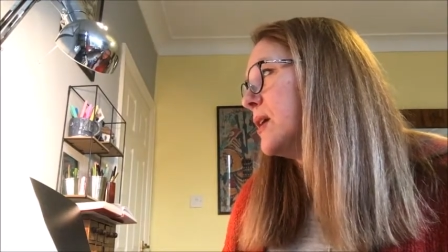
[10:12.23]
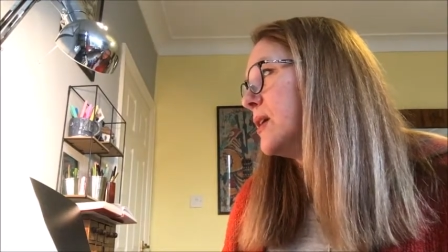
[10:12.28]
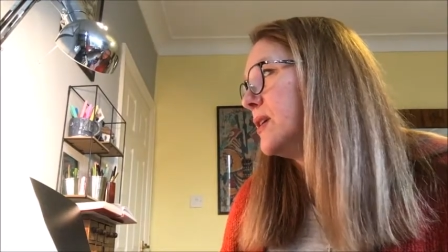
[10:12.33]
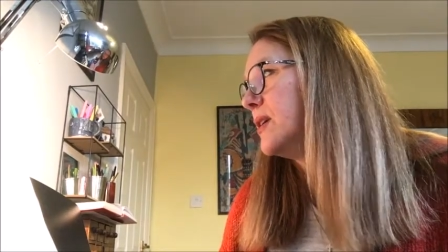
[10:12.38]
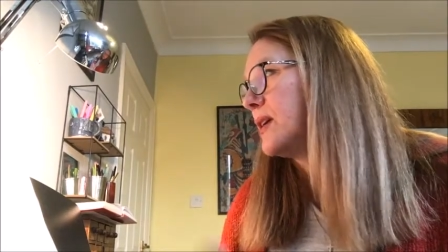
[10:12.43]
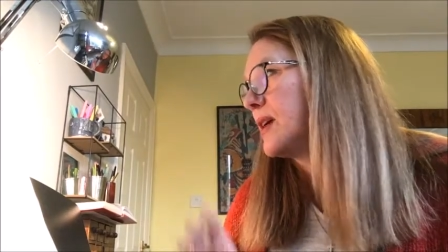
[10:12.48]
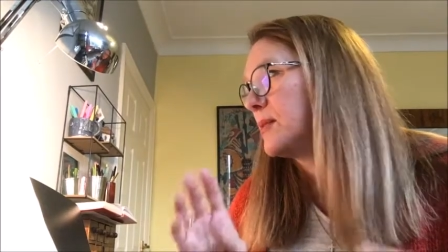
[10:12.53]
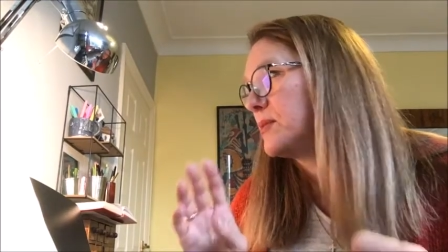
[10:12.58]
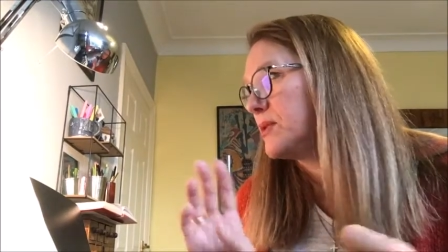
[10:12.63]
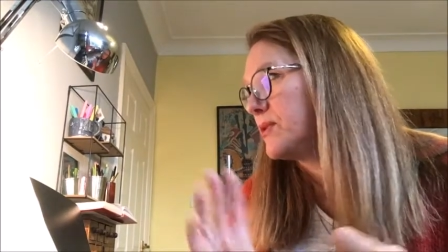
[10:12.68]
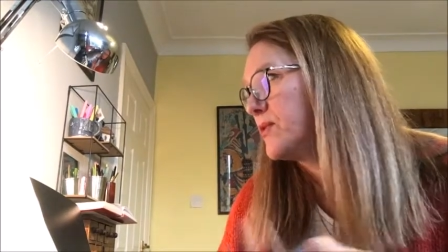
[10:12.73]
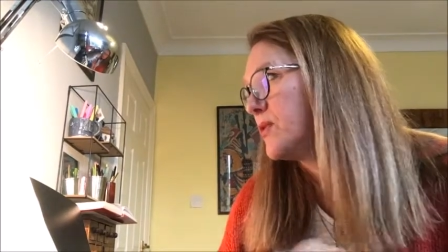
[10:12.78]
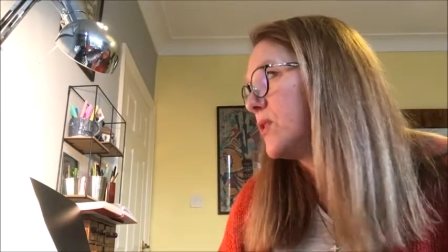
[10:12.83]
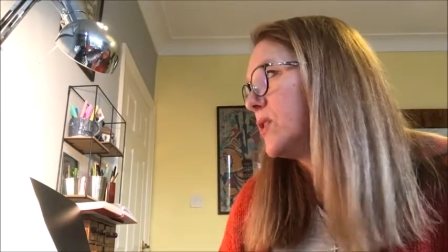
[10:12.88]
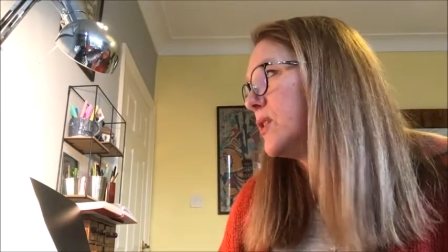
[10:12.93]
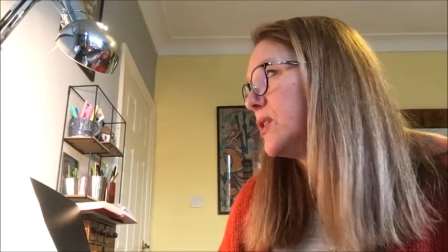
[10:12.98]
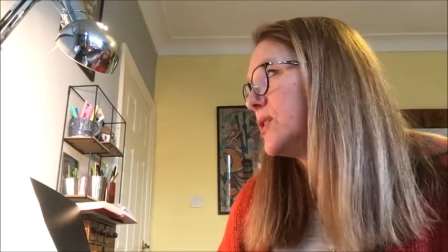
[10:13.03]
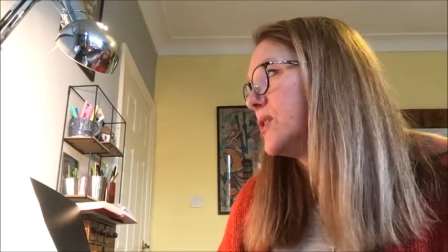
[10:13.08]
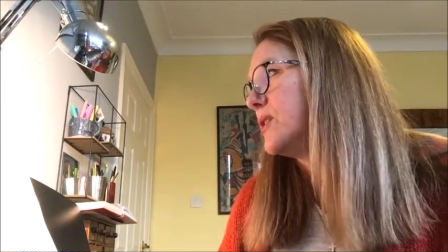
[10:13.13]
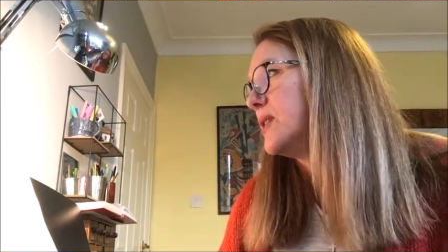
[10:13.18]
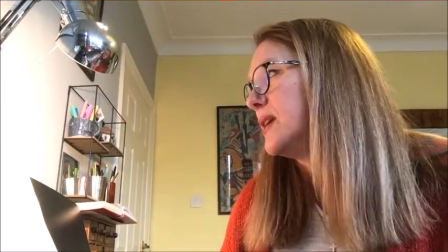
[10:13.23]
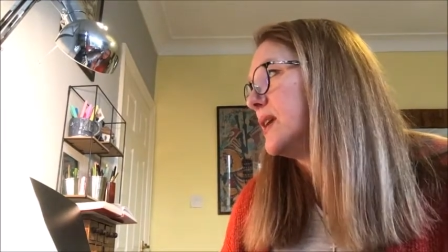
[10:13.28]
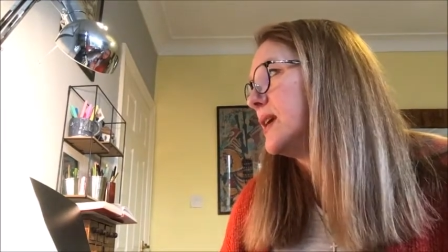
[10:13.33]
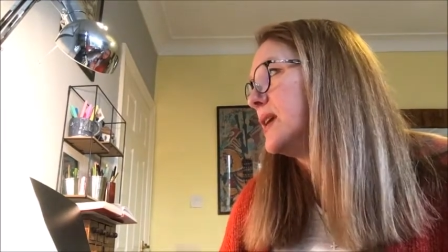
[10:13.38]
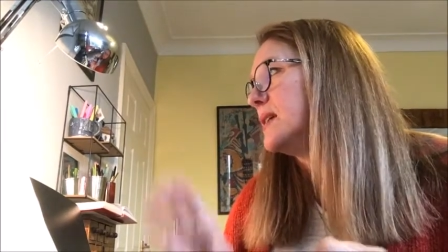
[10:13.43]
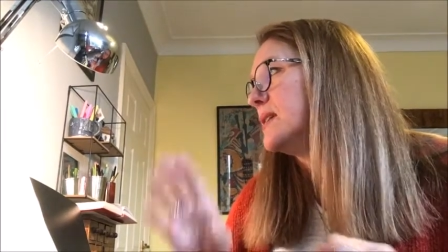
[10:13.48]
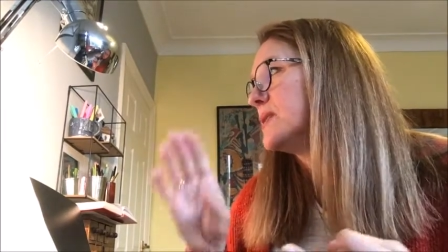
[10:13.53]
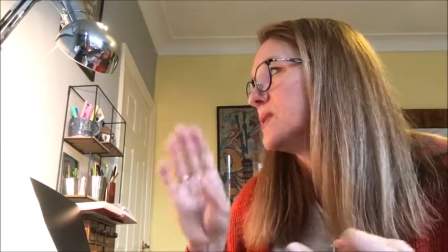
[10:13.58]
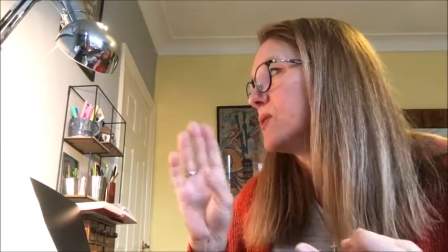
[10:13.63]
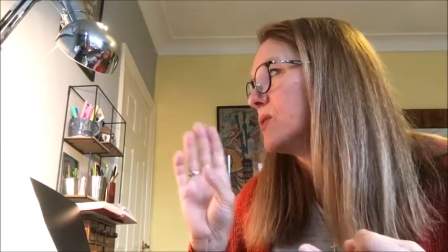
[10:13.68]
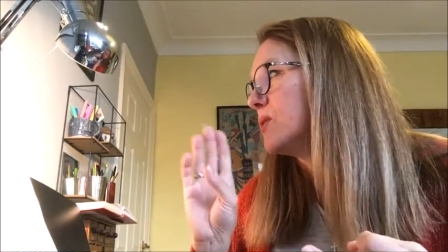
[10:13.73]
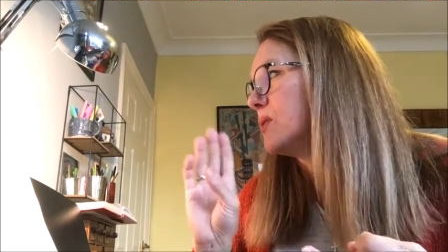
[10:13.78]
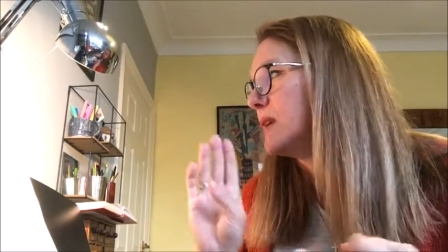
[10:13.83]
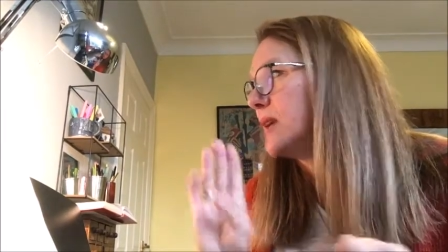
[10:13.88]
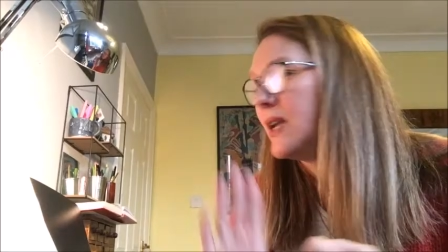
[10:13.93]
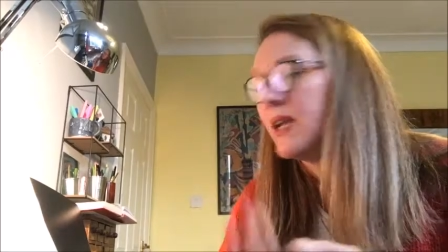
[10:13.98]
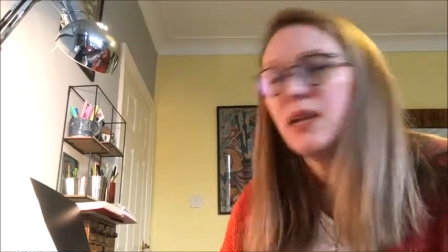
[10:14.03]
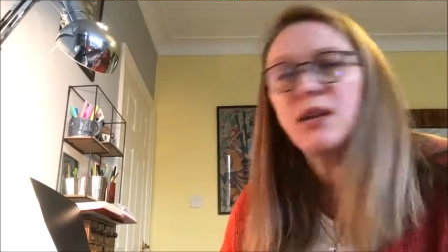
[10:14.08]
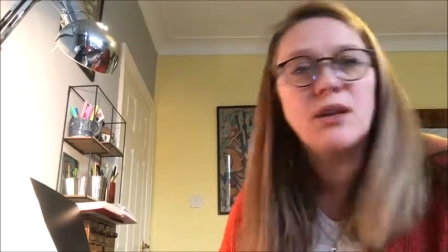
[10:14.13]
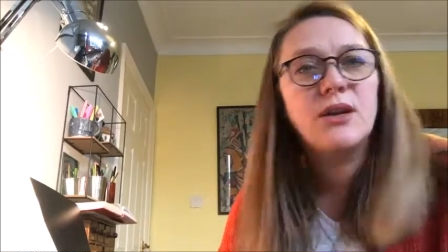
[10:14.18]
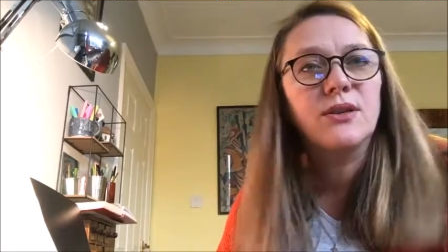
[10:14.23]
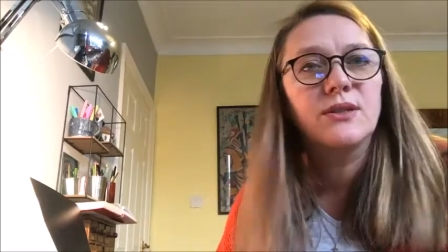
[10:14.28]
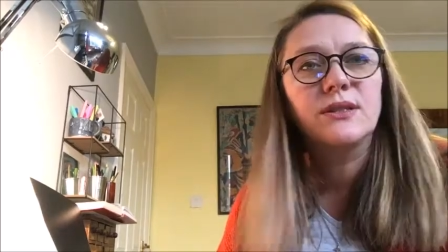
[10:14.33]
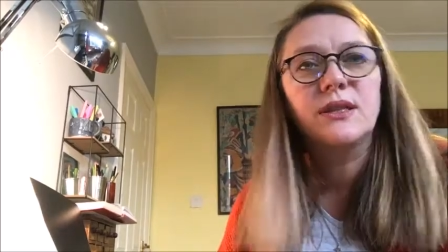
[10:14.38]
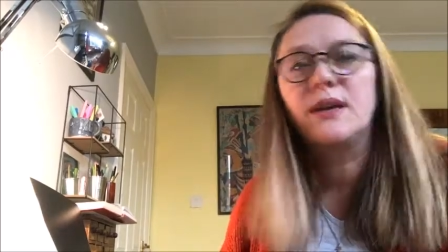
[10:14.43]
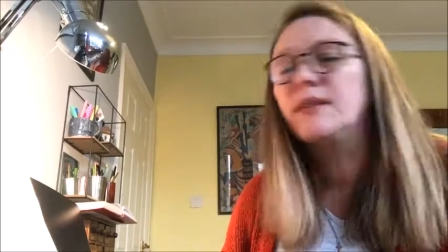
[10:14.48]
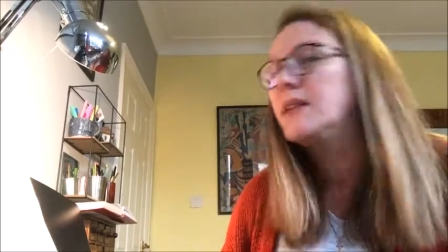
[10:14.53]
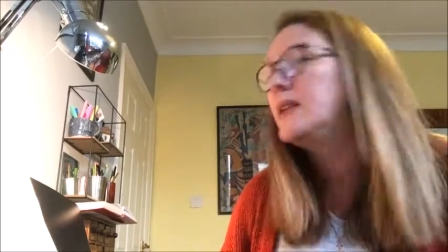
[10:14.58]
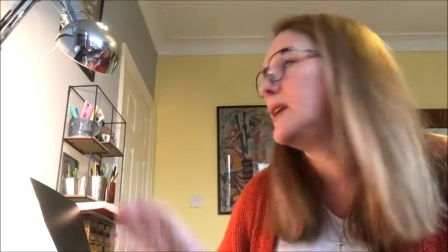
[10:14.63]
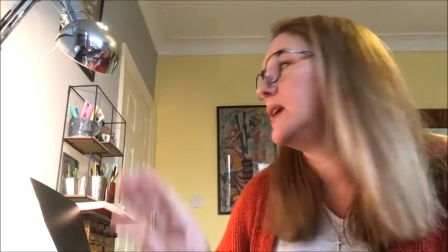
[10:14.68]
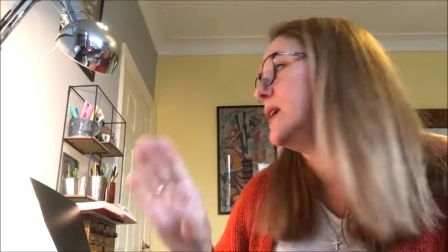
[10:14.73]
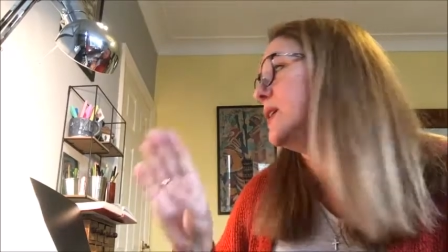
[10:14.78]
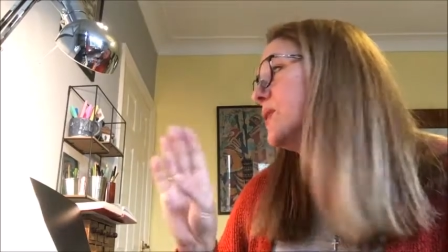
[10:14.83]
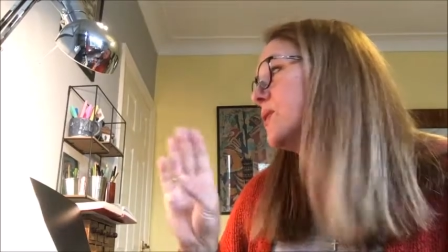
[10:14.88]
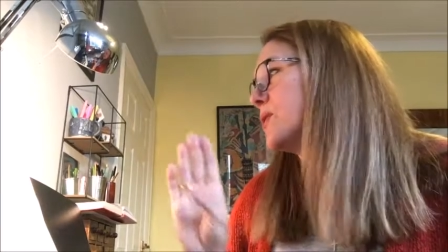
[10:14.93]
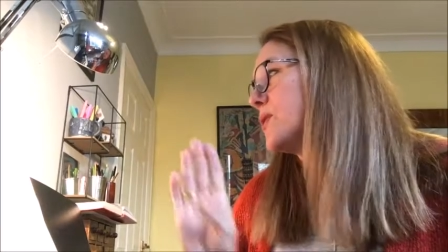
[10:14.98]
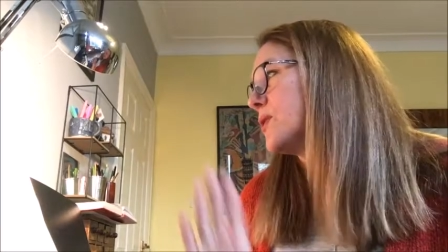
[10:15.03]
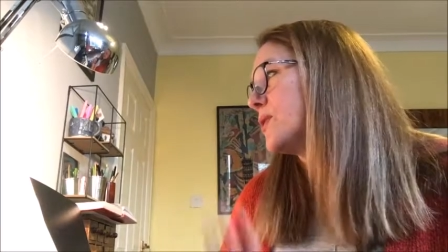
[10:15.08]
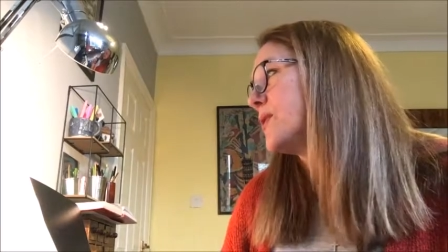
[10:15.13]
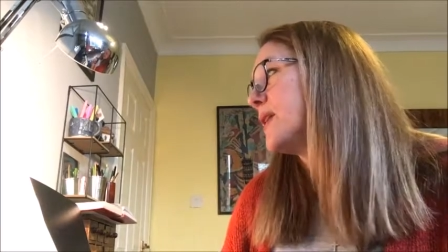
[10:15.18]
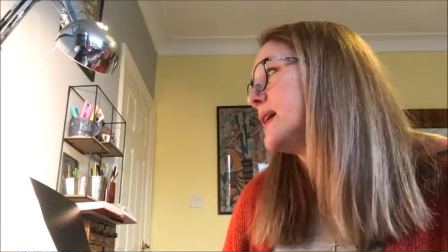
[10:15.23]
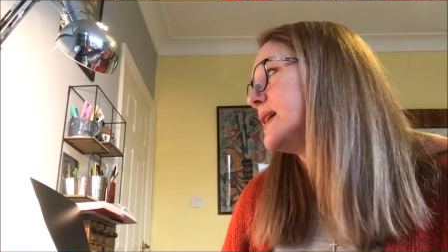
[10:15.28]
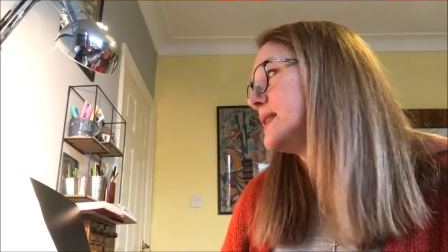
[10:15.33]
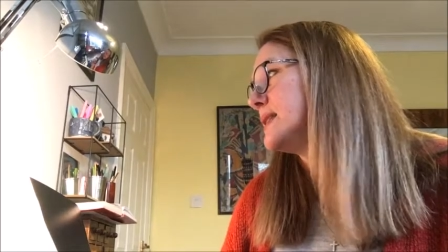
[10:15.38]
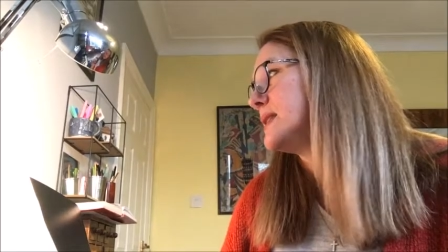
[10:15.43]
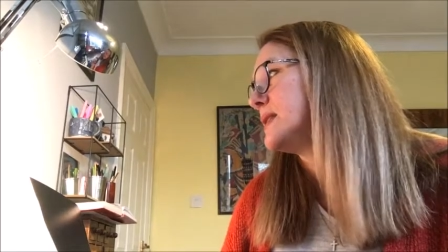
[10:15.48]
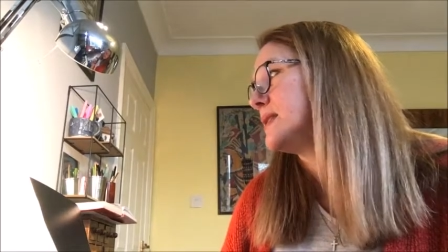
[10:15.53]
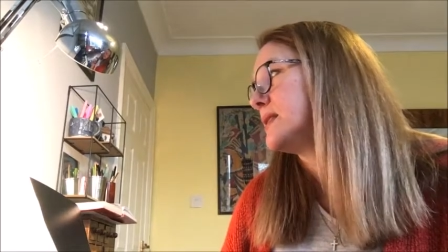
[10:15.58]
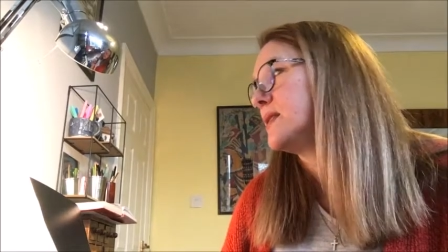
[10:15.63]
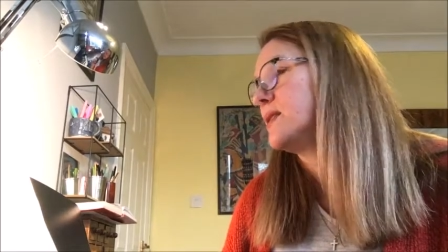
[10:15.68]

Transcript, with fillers: you come to fall on your knees or he knows our need or Christ is